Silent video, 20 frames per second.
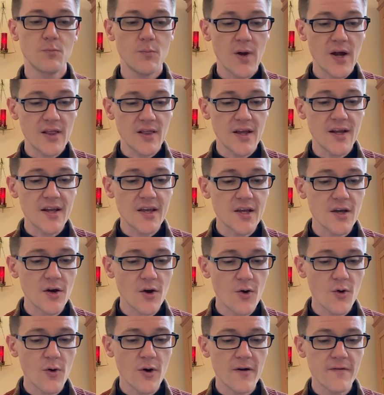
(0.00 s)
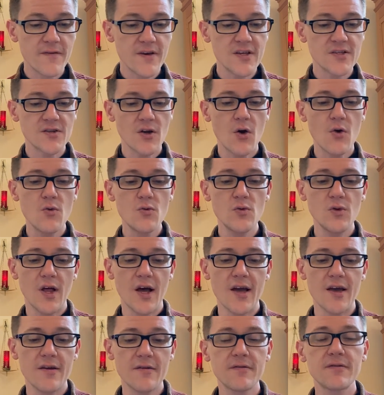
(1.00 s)
By letting go of his own
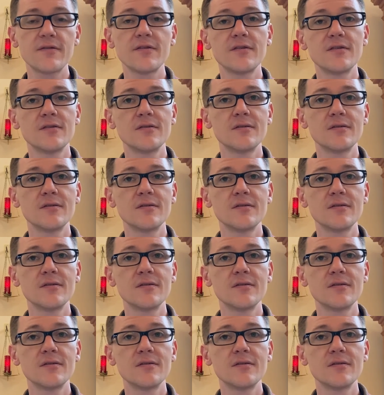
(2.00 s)
life,